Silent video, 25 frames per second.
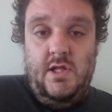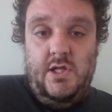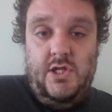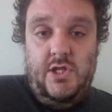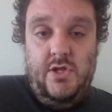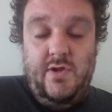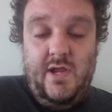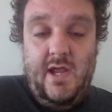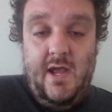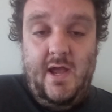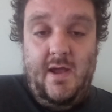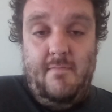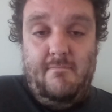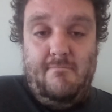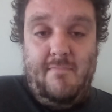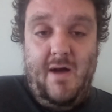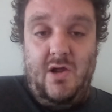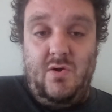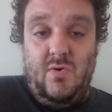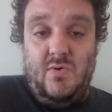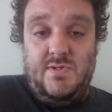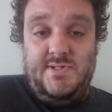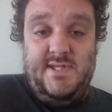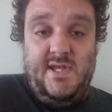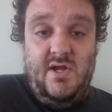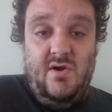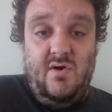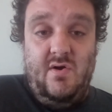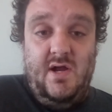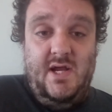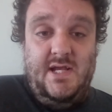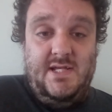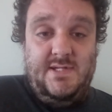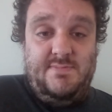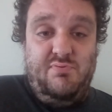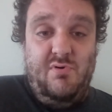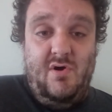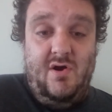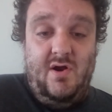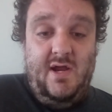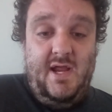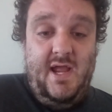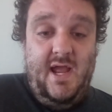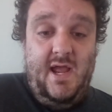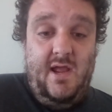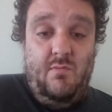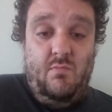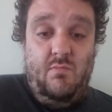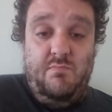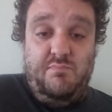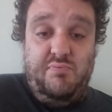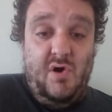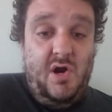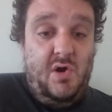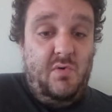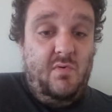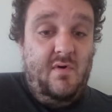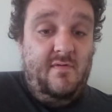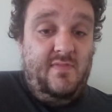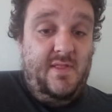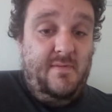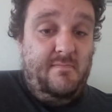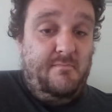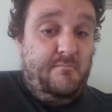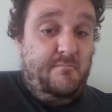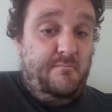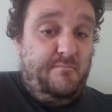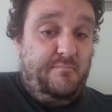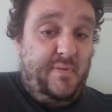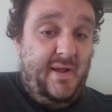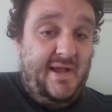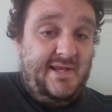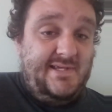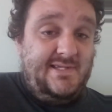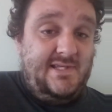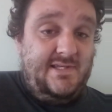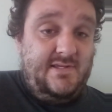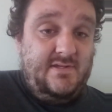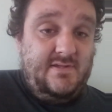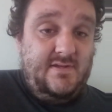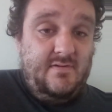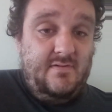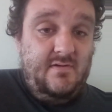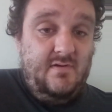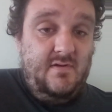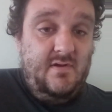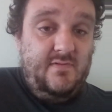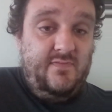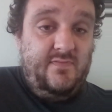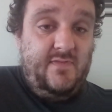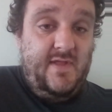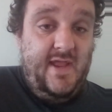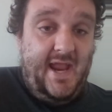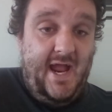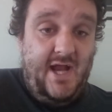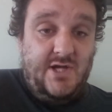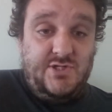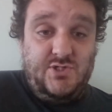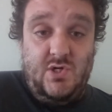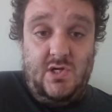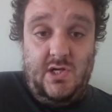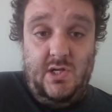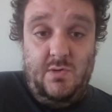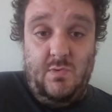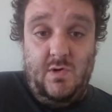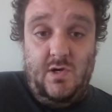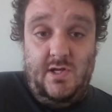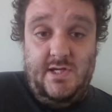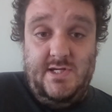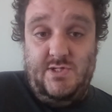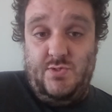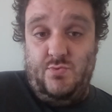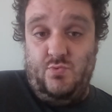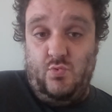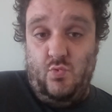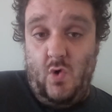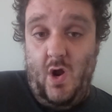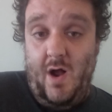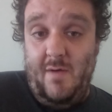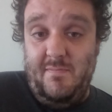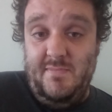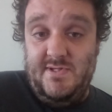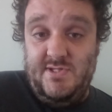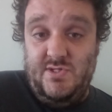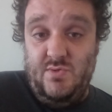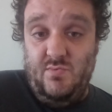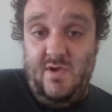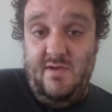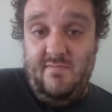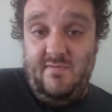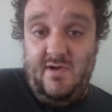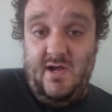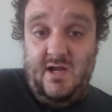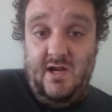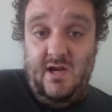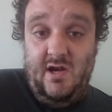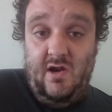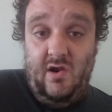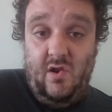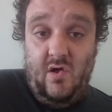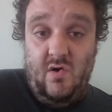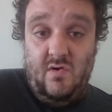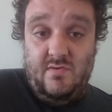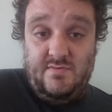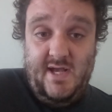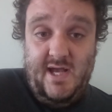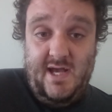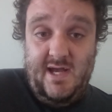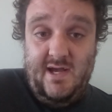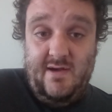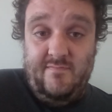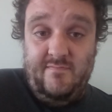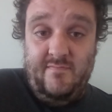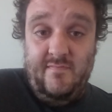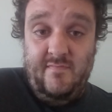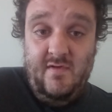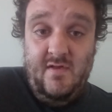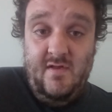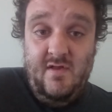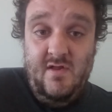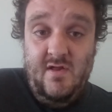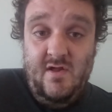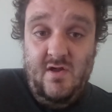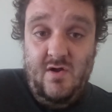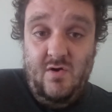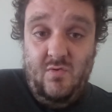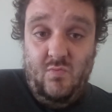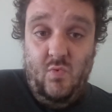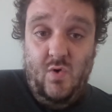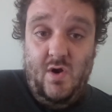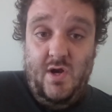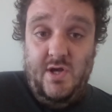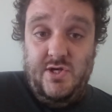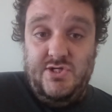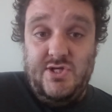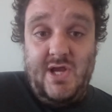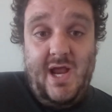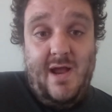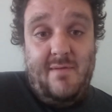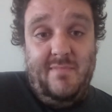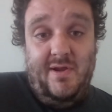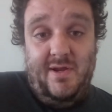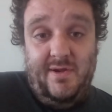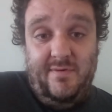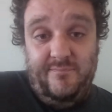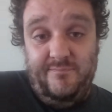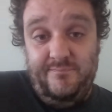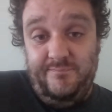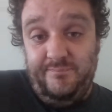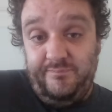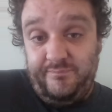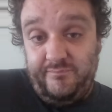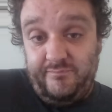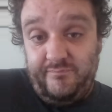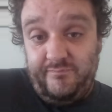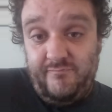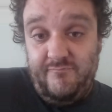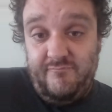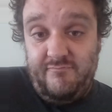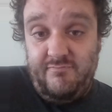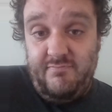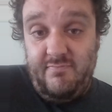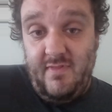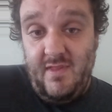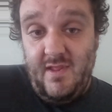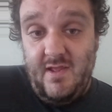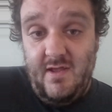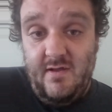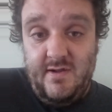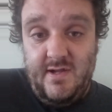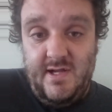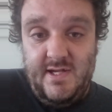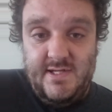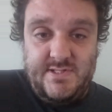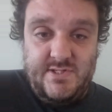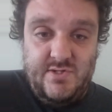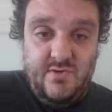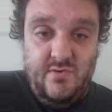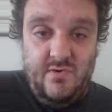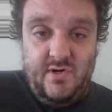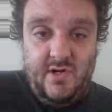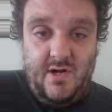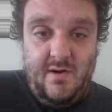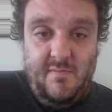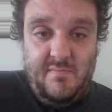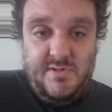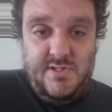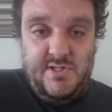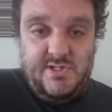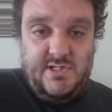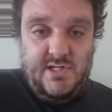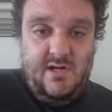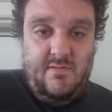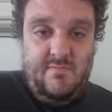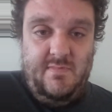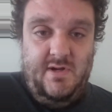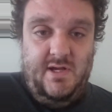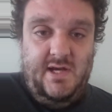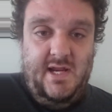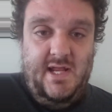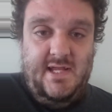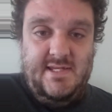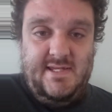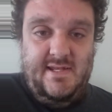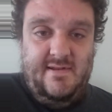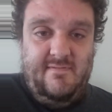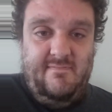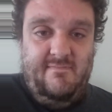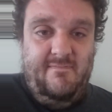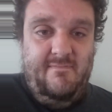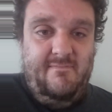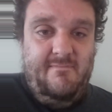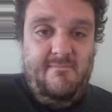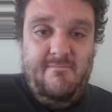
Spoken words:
You get Michael Cera is probably one of the best theatrically released Robins that we've gotten in a long time, which, I mean, considering the competition, isn't